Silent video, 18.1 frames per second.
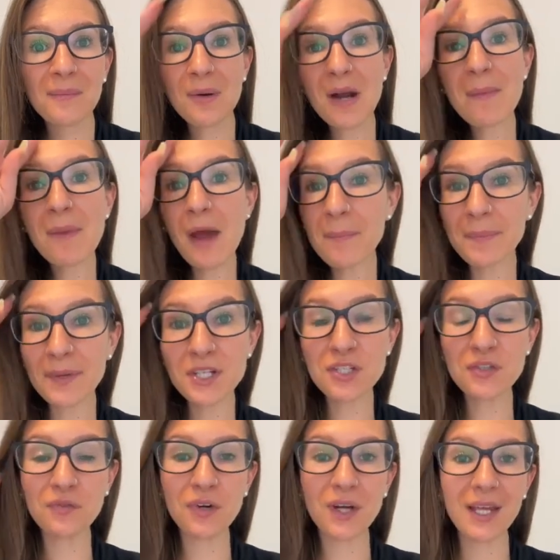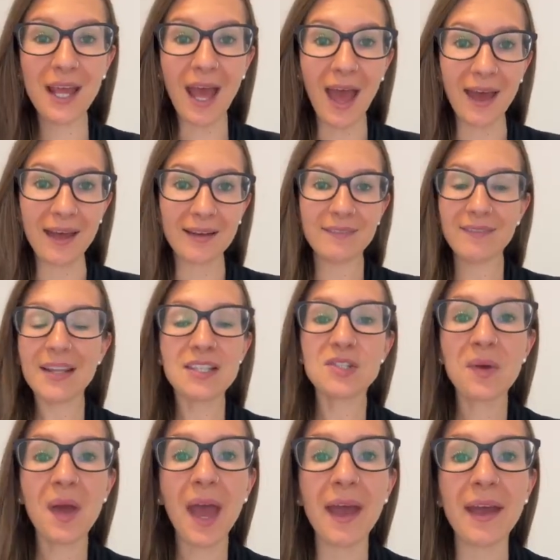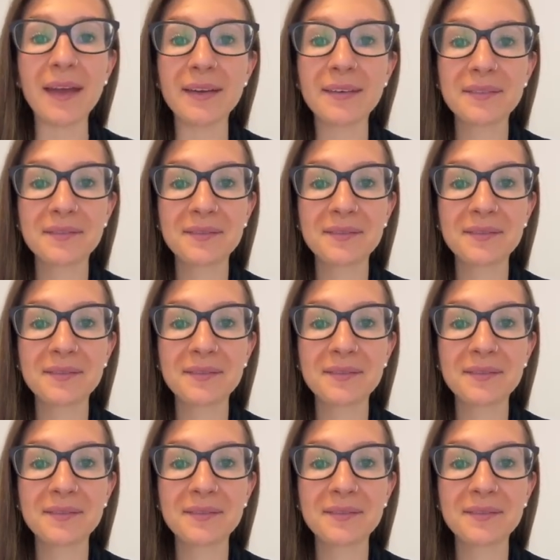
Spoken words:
But I'm not binge free yet. That's okay.